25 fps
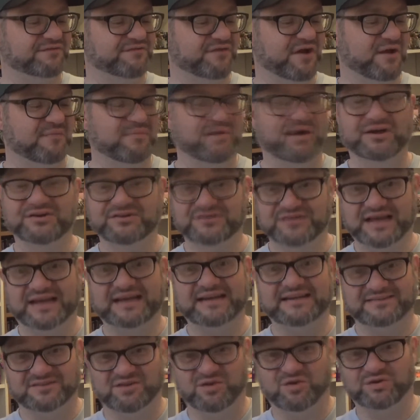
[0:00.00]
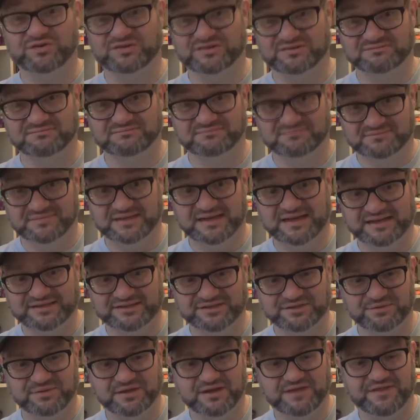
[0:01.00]
you very much. That is awesome. I
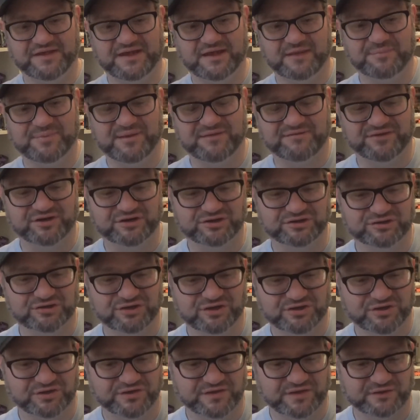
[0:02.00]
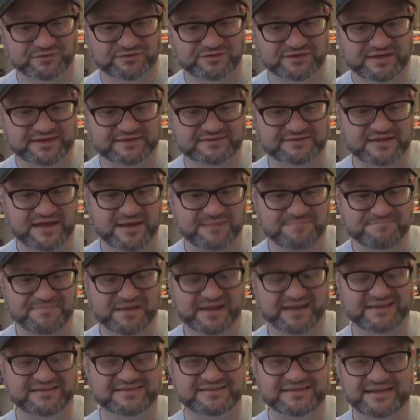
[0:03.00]
do like that. I'll be having a good look at those later. I
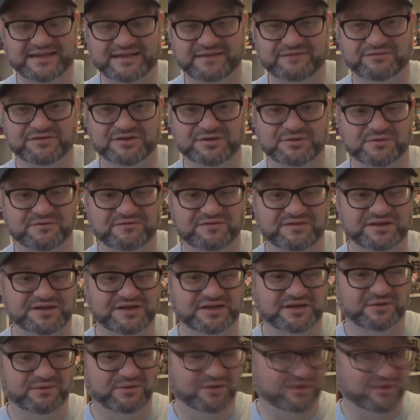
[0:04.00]
might even do a video